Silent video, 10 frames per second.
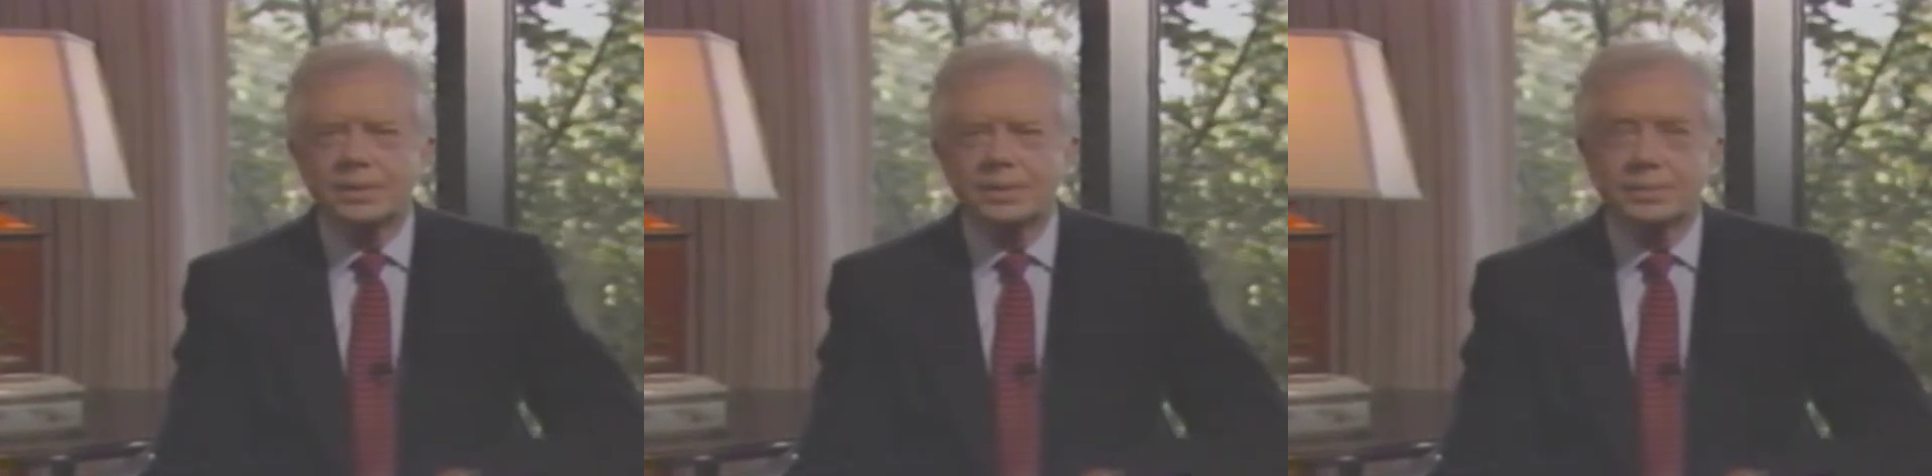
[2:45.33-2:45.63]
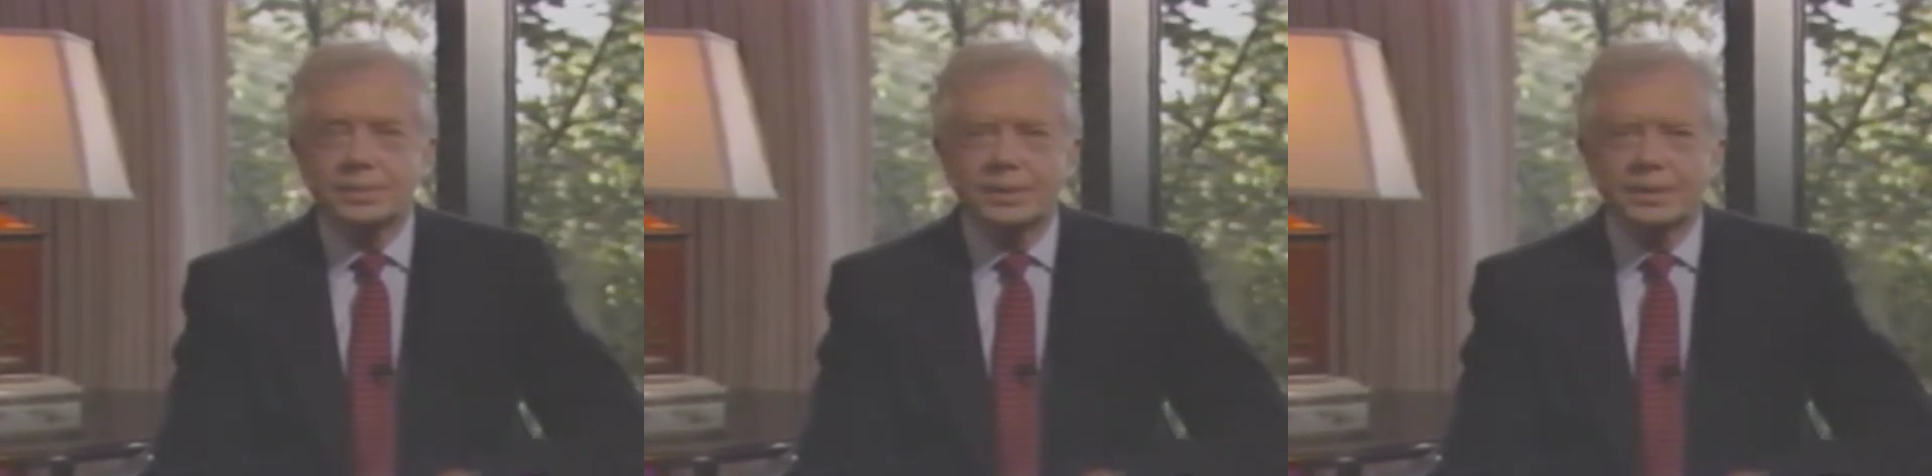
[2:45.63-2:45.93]

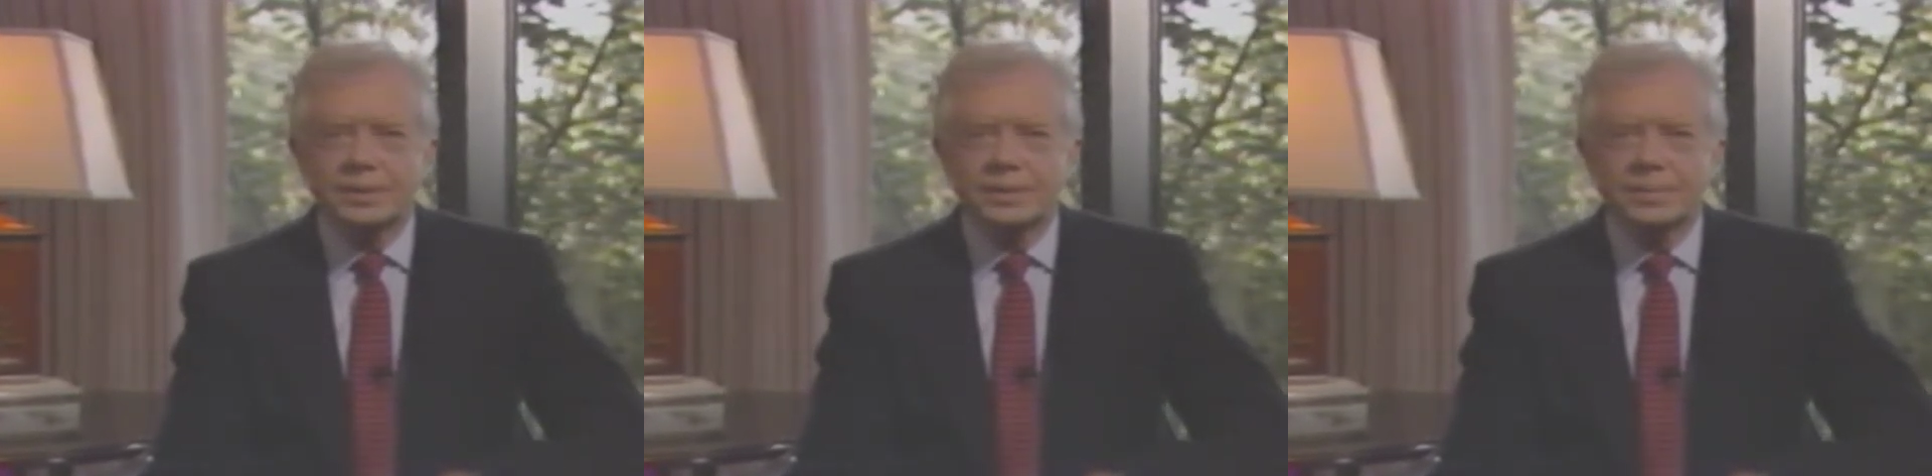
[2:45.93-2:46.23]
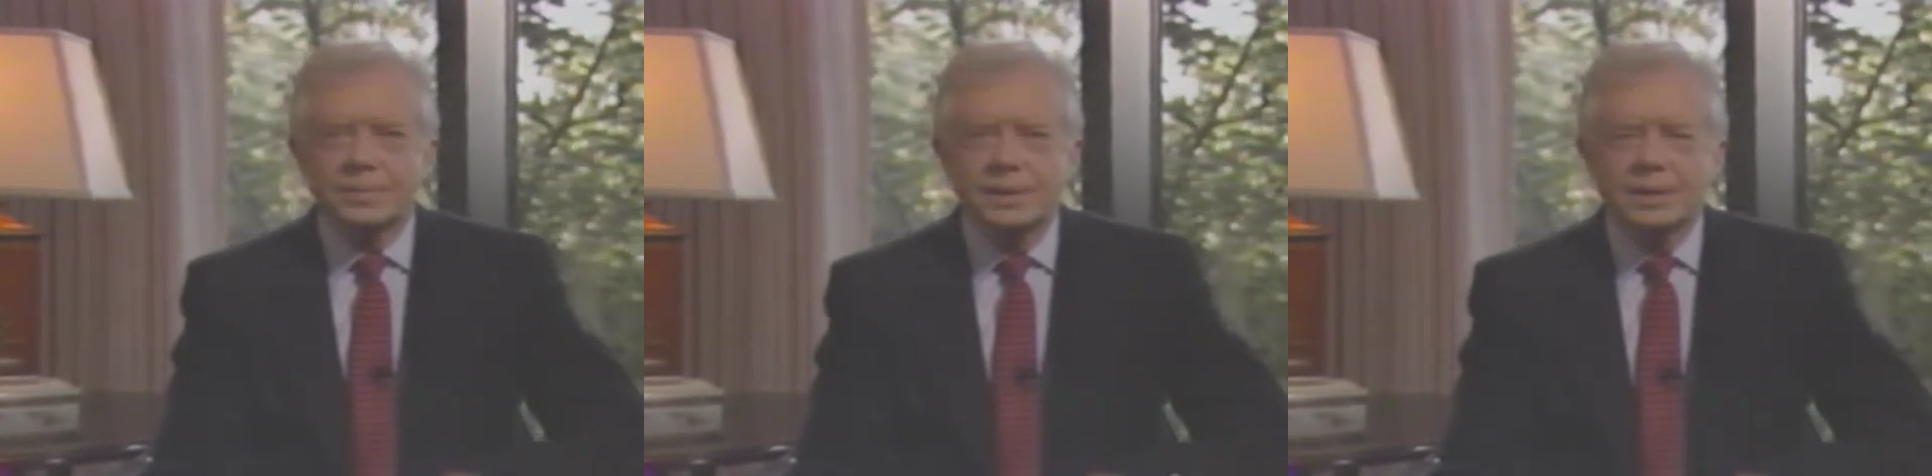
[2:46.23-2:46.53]
his genuine
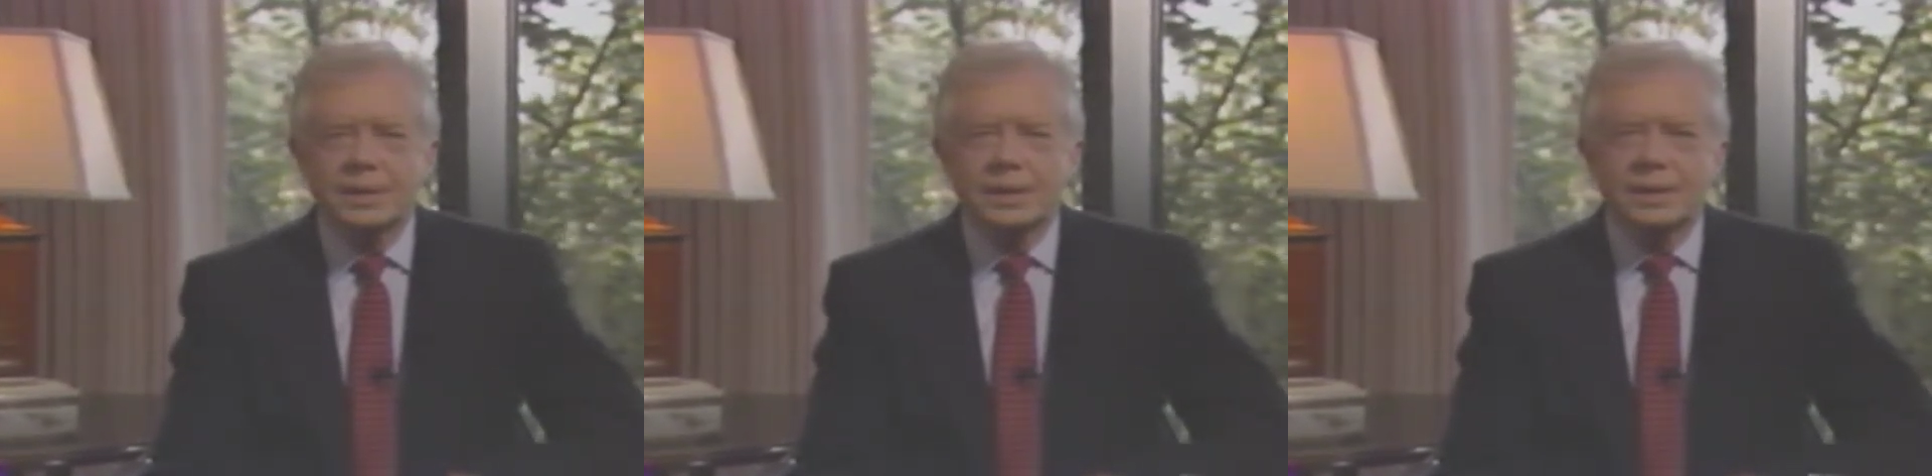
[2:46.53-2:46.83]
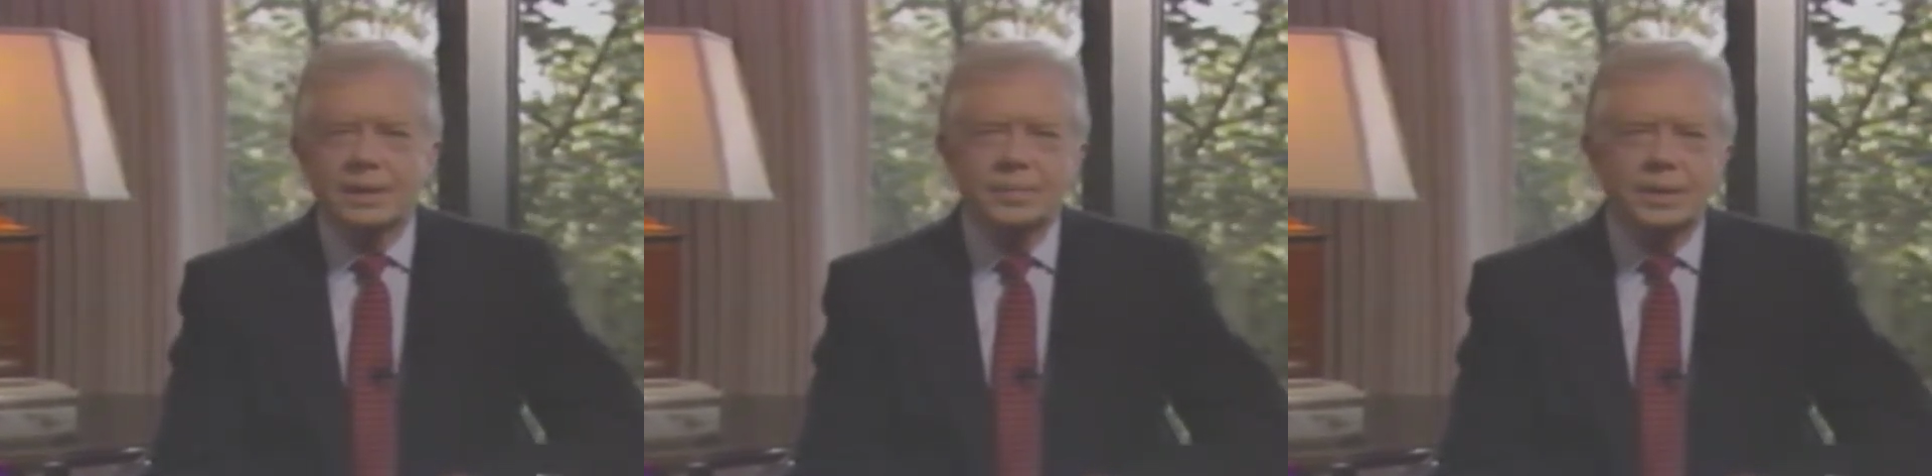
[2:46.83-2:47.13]
concern for
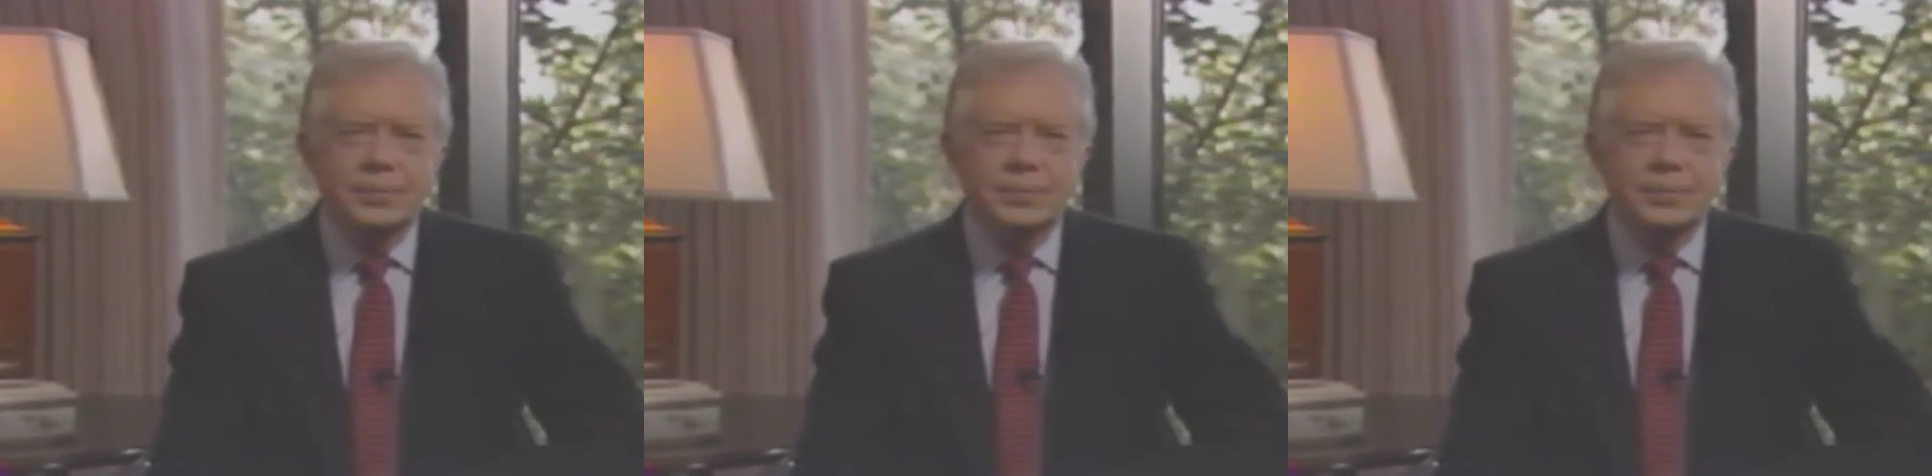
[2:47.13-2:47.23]
others.